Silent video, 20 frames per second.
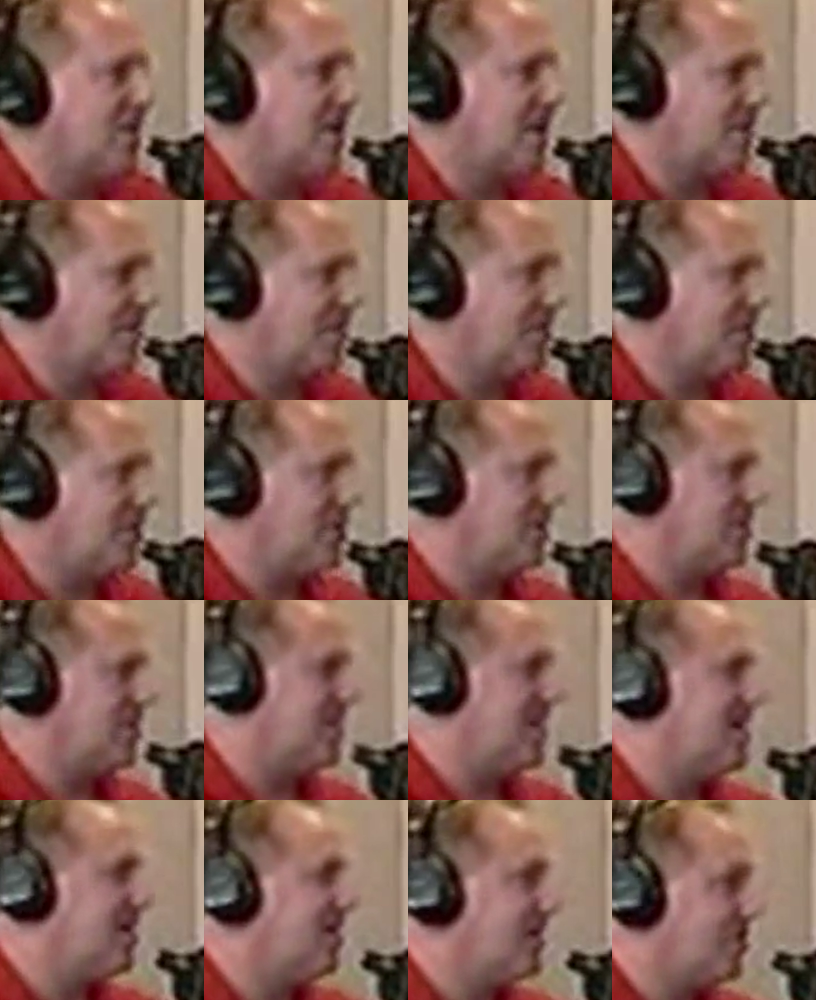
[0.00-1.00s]
been talking about
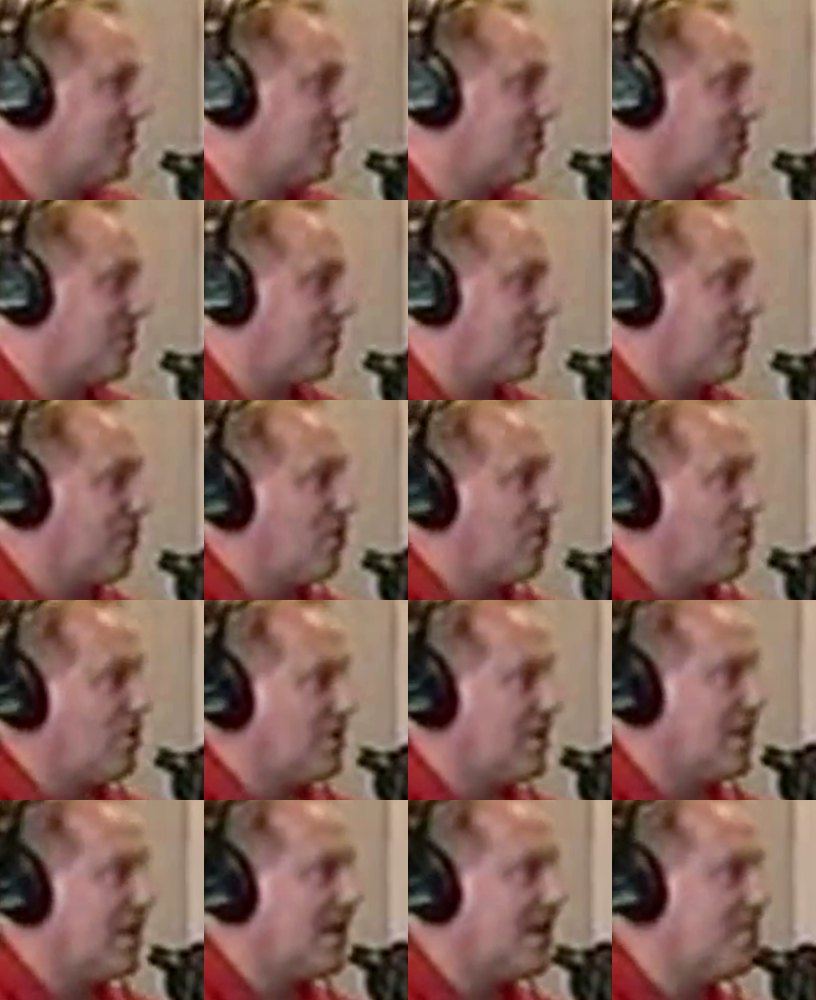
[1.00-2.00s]
that on the show for a long
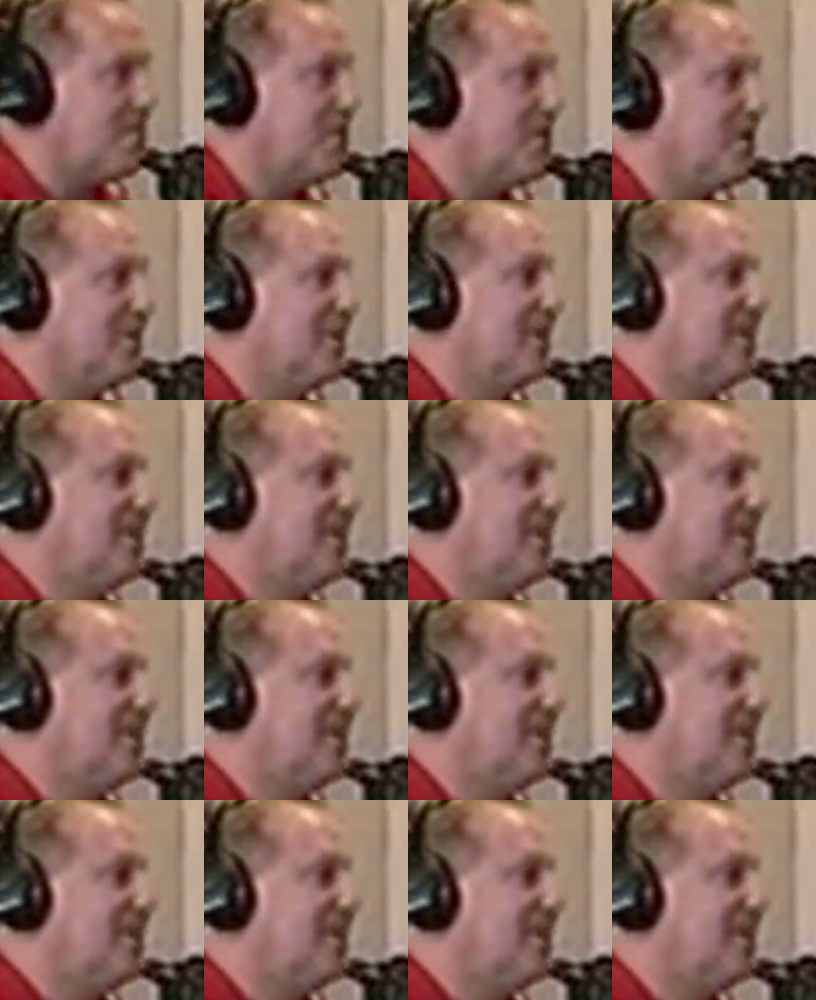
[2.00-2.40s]
time, but